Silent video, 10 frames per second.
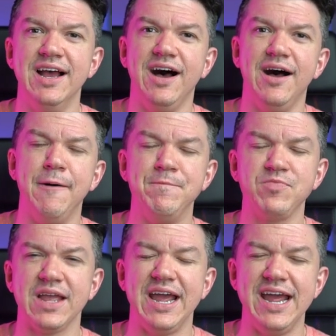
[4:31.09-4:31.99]
Um,
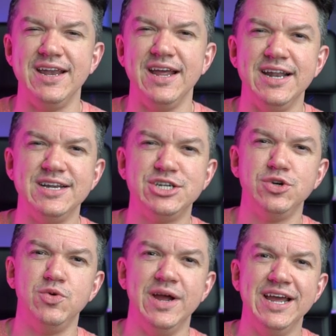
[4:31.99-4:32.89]
and, and
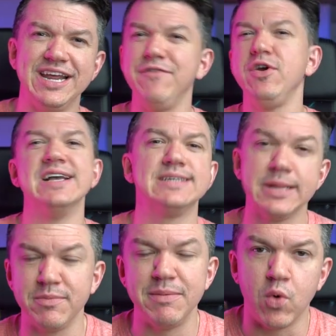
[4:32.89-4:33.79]
to give you guys a
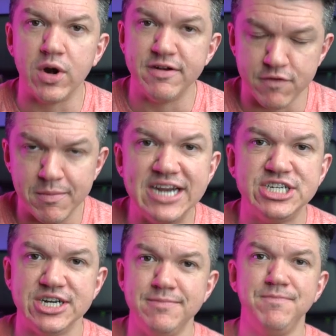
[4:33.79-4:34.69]
little bit more
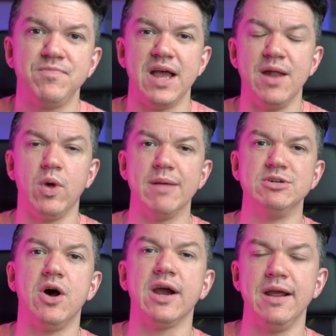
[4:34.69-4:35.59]
information on what I'm
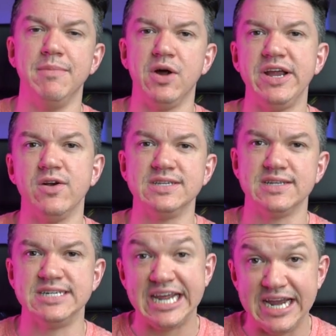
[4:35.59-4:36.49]
talking about here is
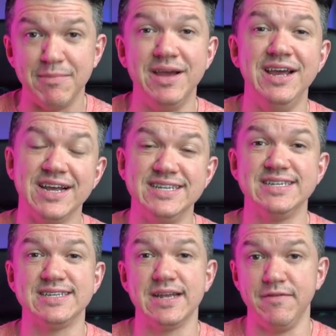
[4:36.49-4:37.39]
the team
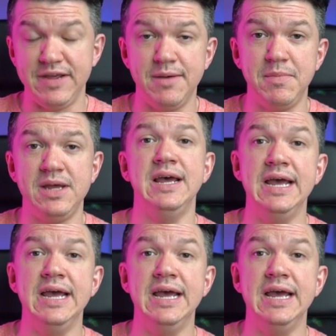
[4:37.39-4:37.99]
consisted of him,